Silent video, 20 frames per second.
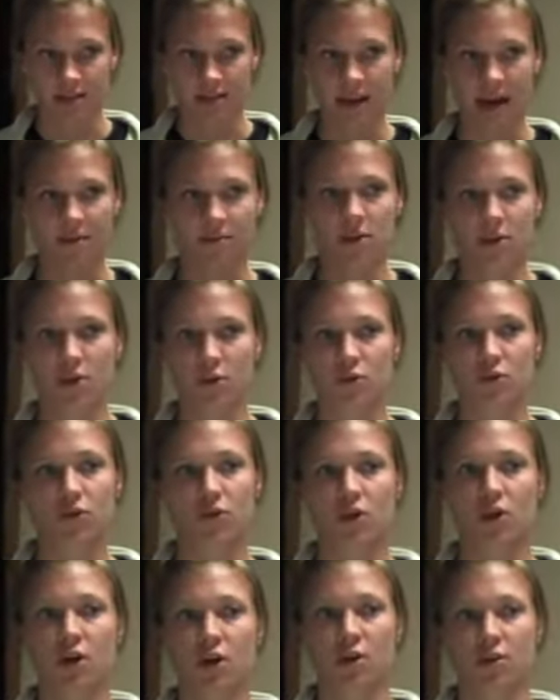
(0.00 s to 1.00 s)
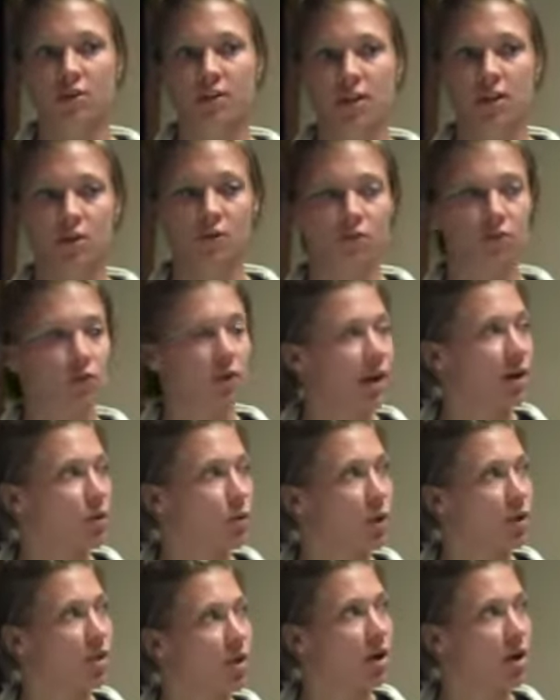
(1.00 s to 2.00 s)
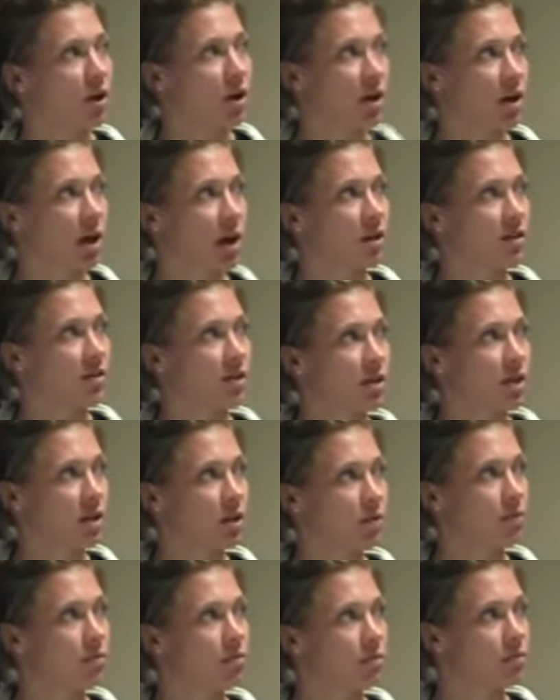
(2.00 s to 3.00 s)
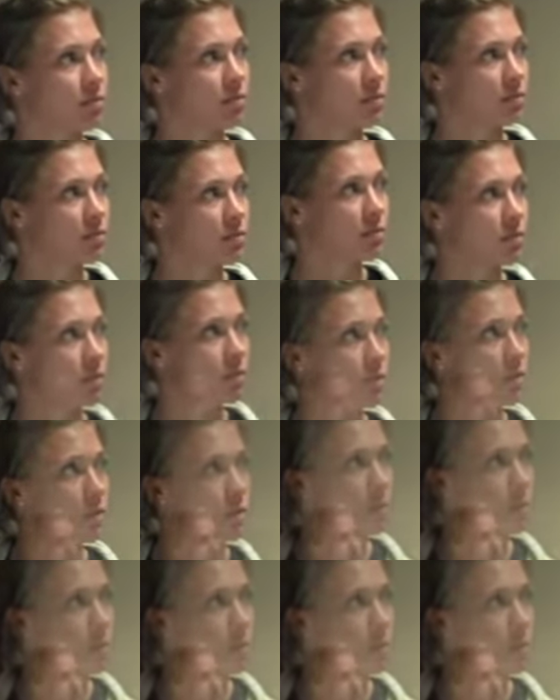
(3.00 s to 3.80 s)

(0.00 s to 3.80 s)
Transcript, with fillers: having those girls that you've trained with all year next to you. Okay. And also